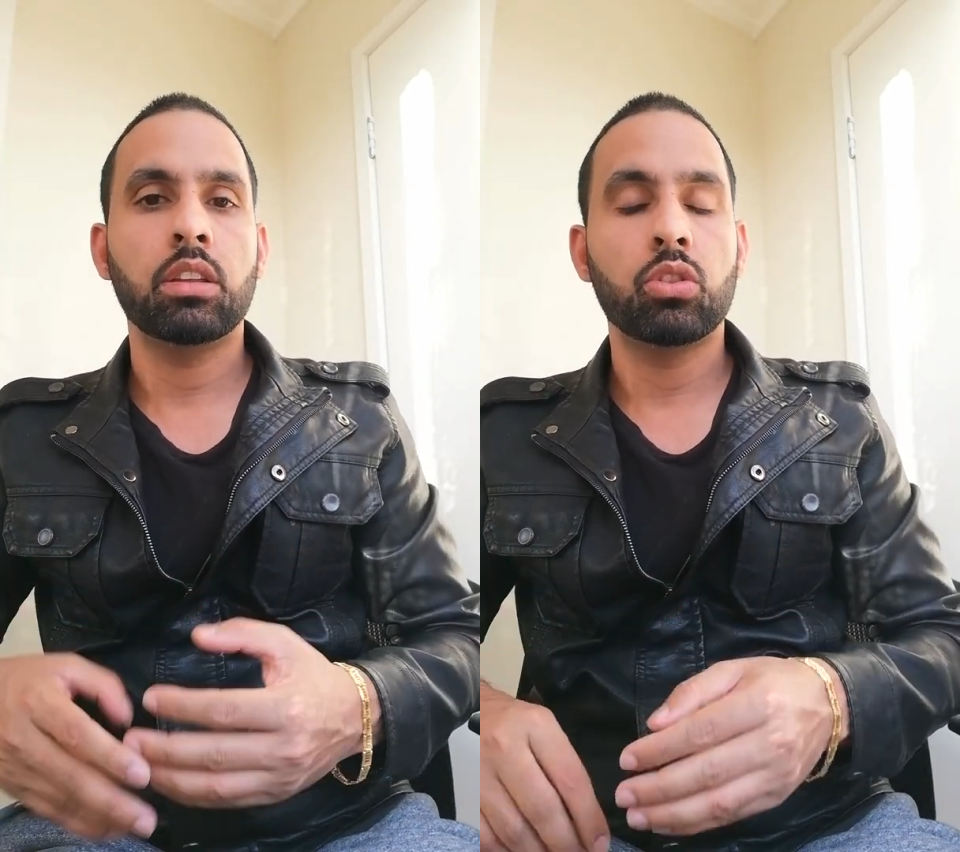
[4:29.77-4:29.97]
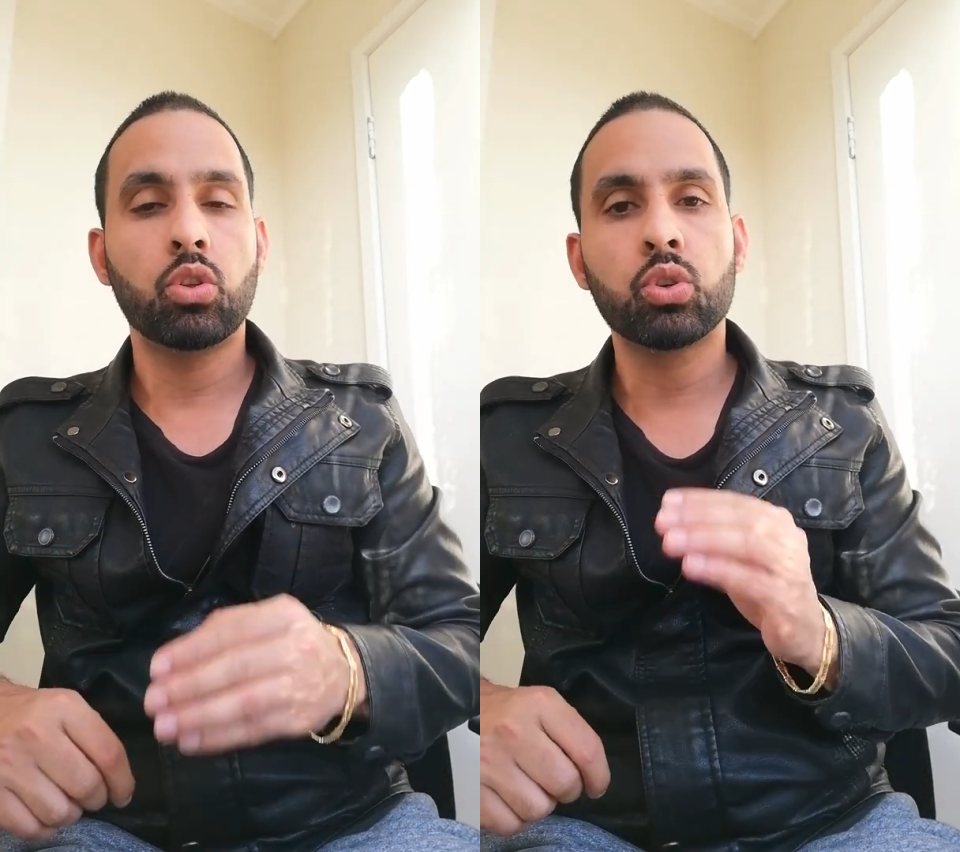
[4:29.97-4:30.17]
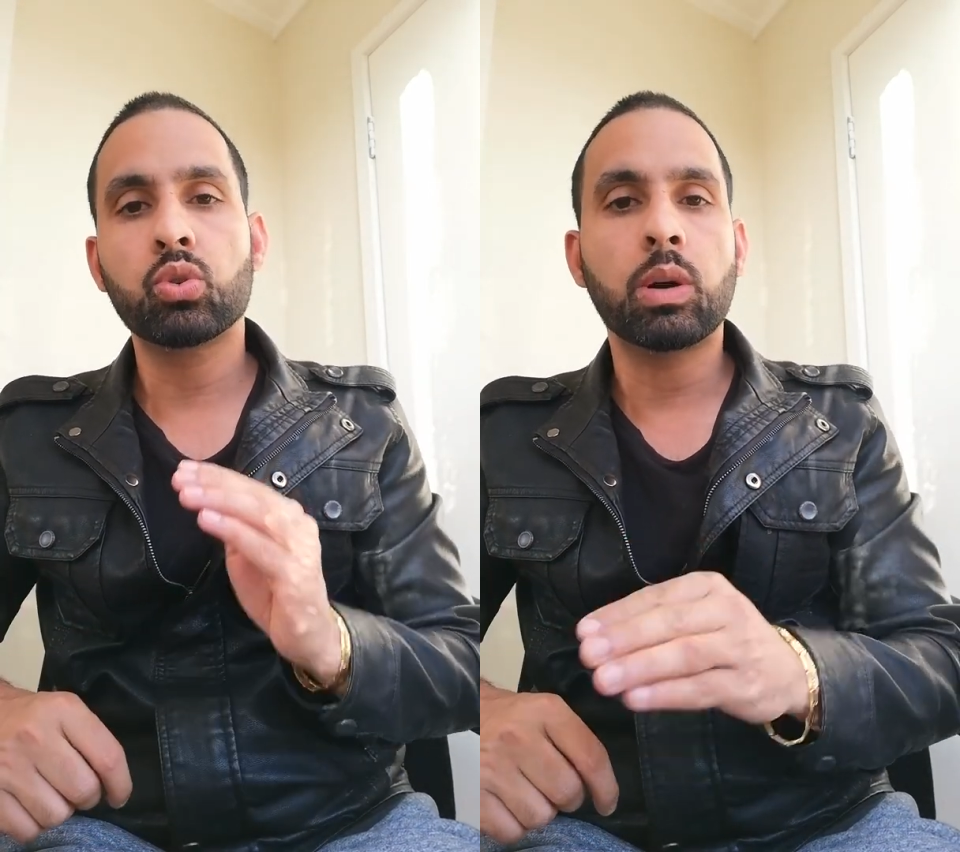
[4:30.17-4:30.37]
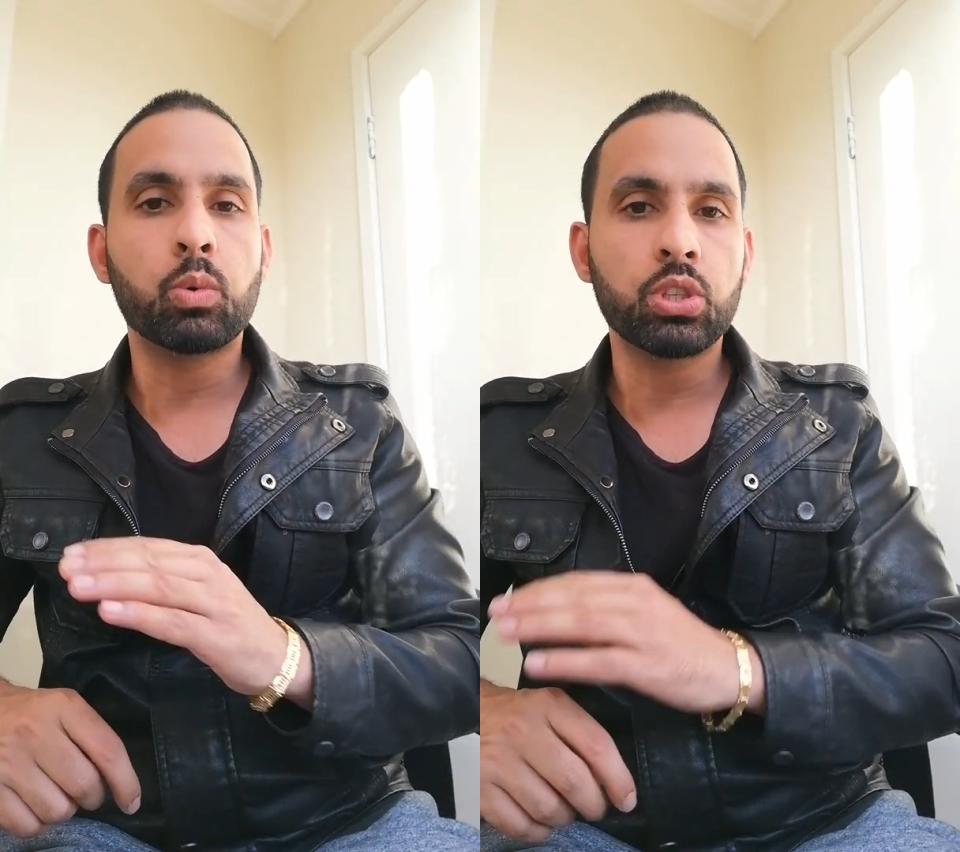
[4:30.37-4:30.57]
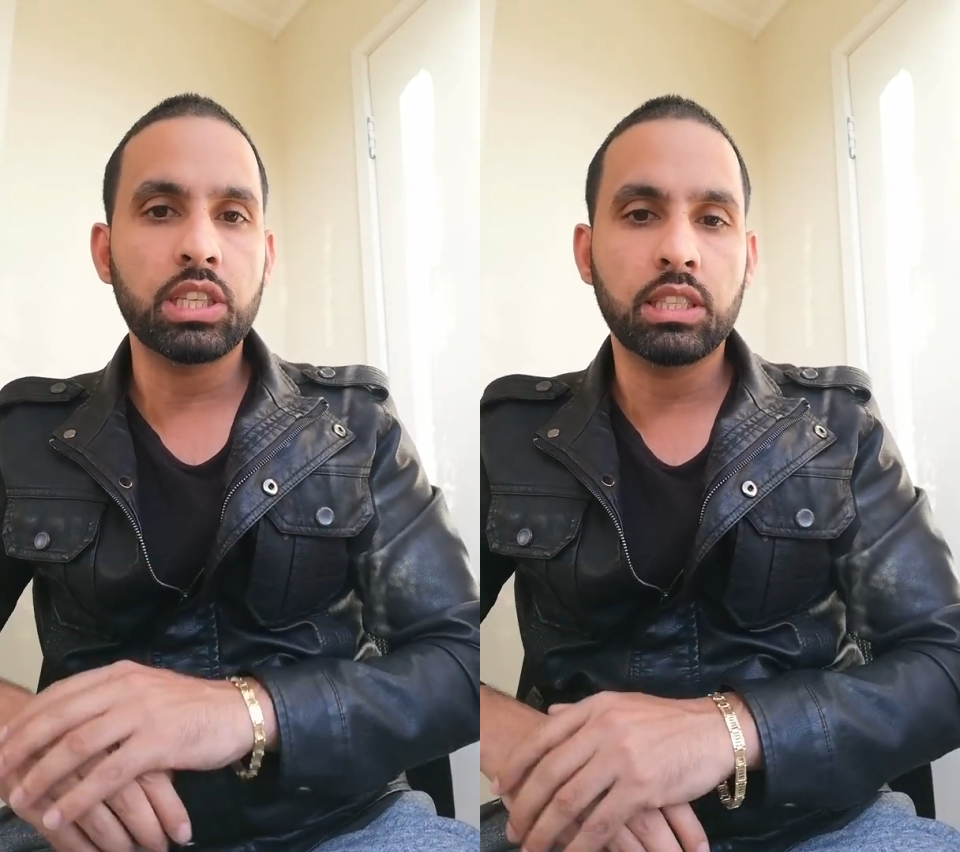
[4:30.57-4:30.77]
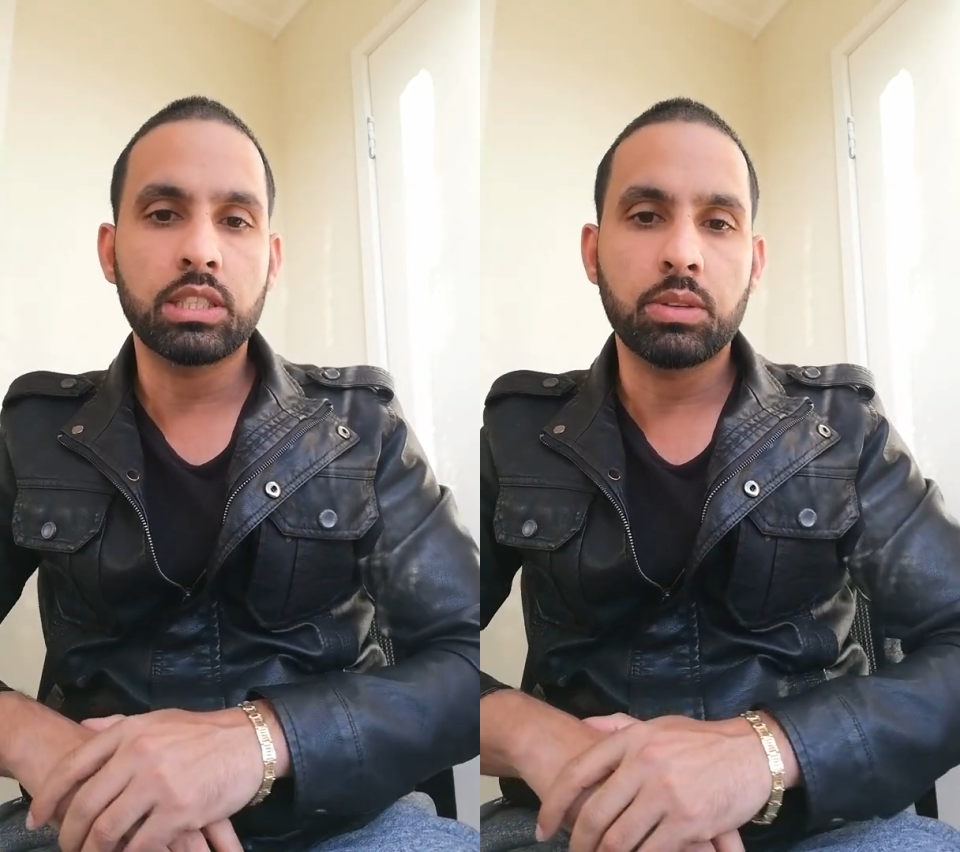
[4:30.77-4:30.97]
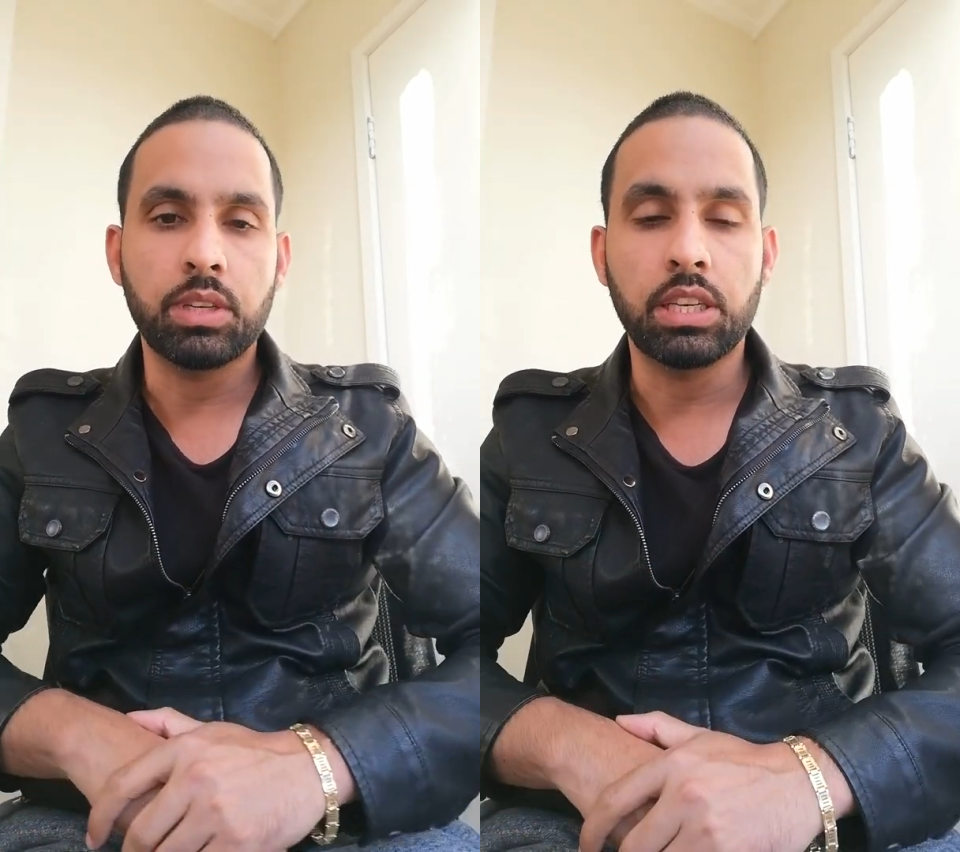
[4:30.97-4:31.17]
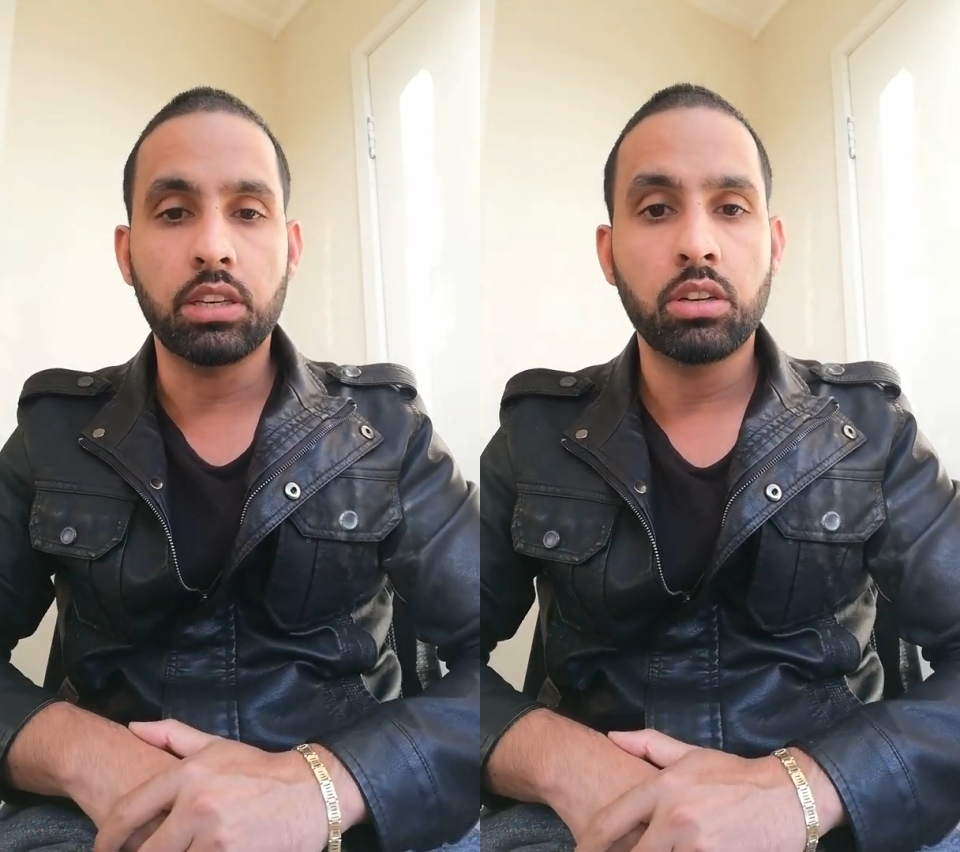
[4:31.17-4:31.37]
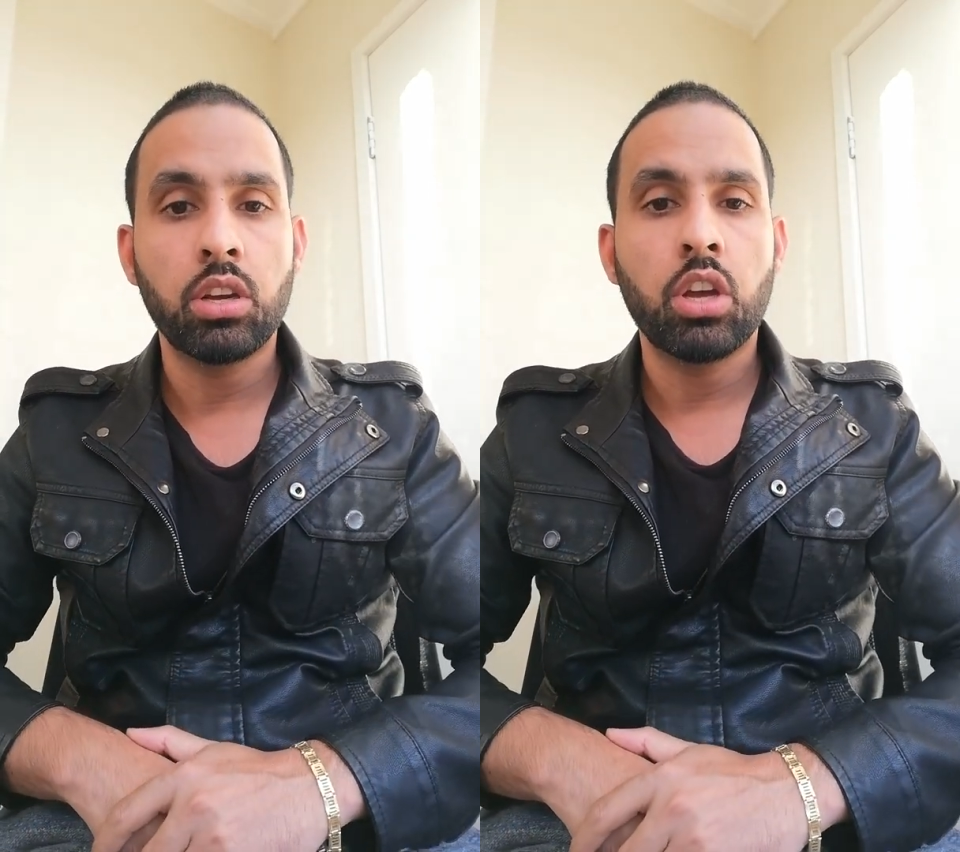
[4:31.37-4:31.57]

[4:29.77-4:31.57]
those who are watching this video,